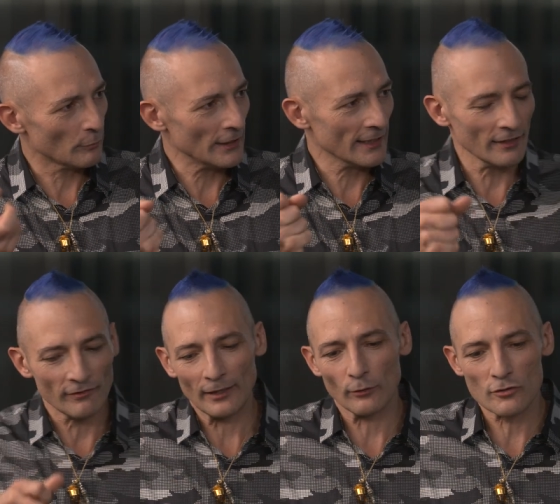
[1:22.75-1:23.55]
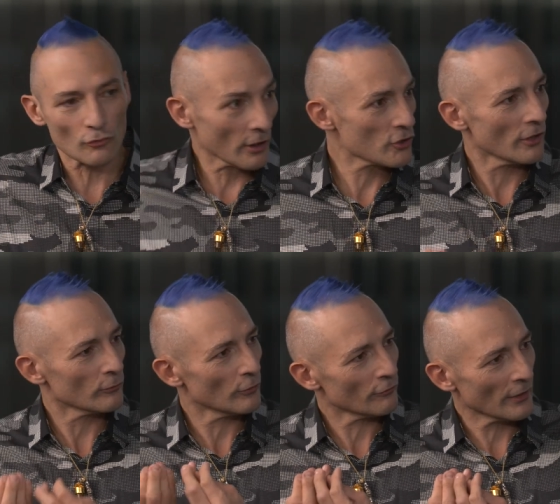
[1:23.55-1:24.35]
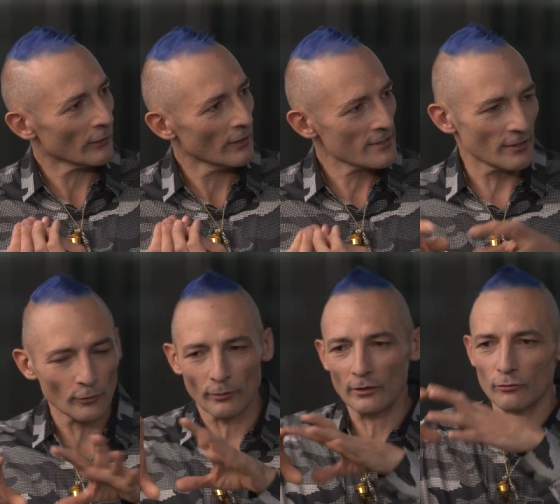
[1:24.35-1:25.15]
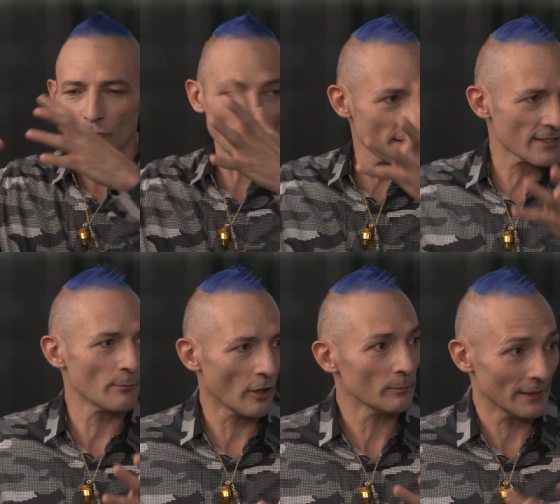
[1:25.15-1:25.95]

but they give like a structure to the fragrance, and you're going to dress them up.